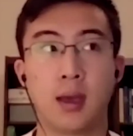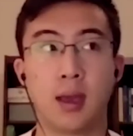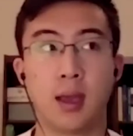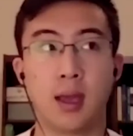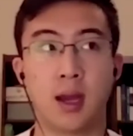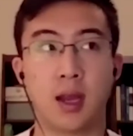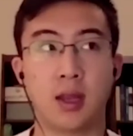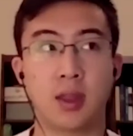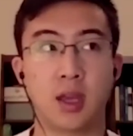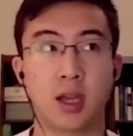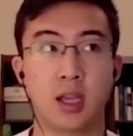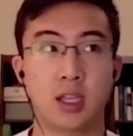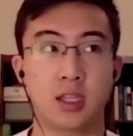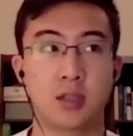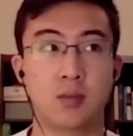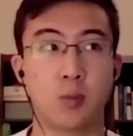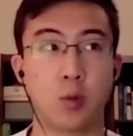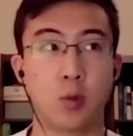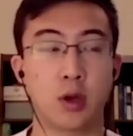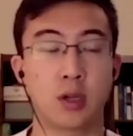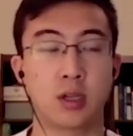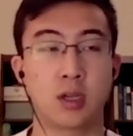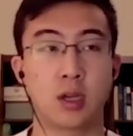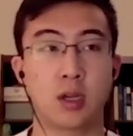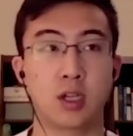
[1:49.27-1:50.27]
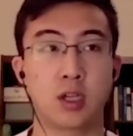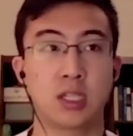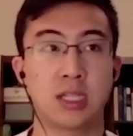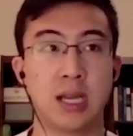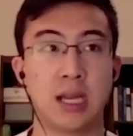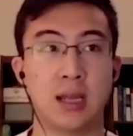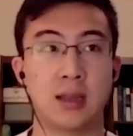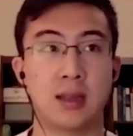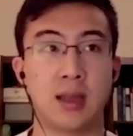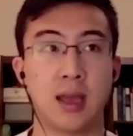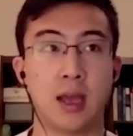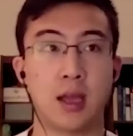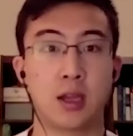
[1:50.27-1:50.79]
And I think it's important to
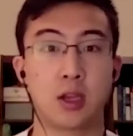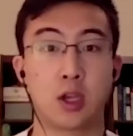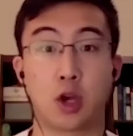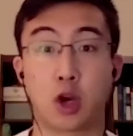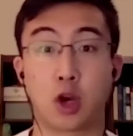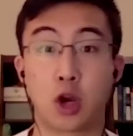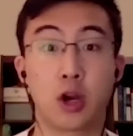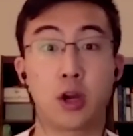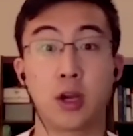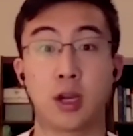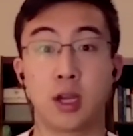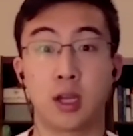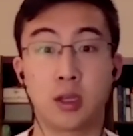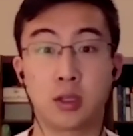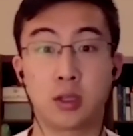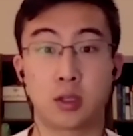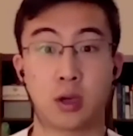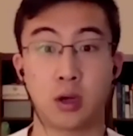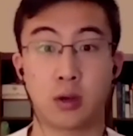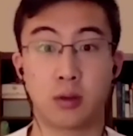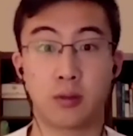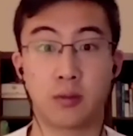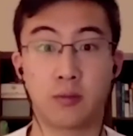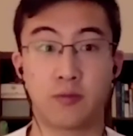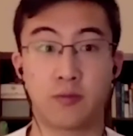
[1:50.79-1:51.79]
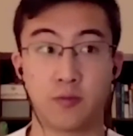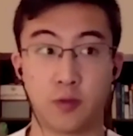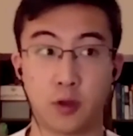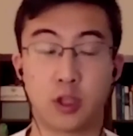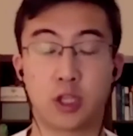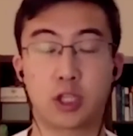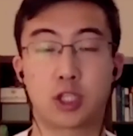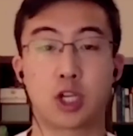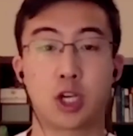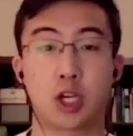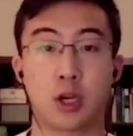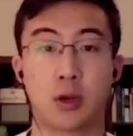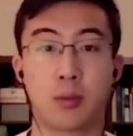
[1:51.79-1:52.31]
understand that your earnings for this
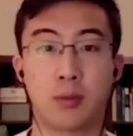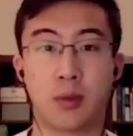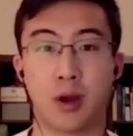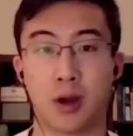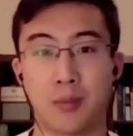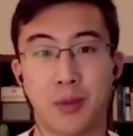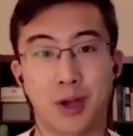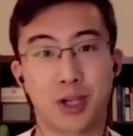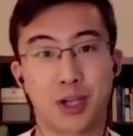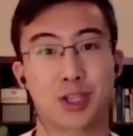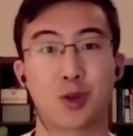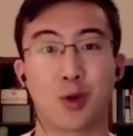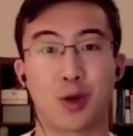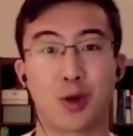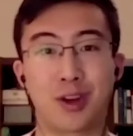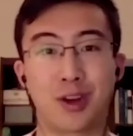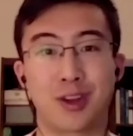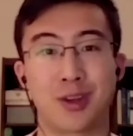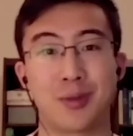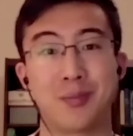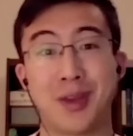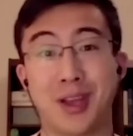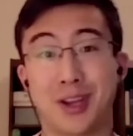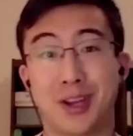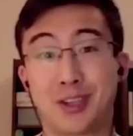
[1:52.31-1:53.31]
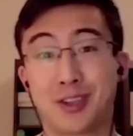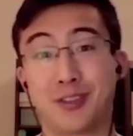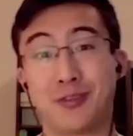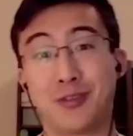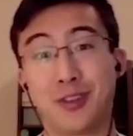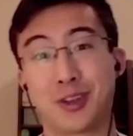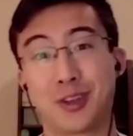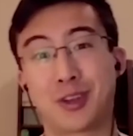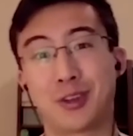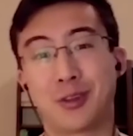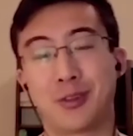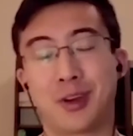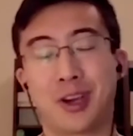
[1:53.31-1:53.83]
term are much shorter compared to your full
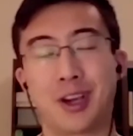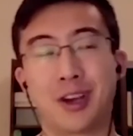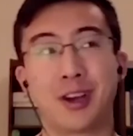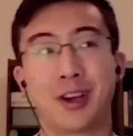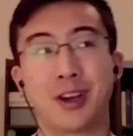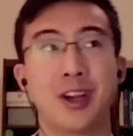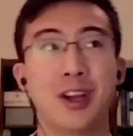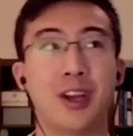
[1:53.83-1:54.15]
career.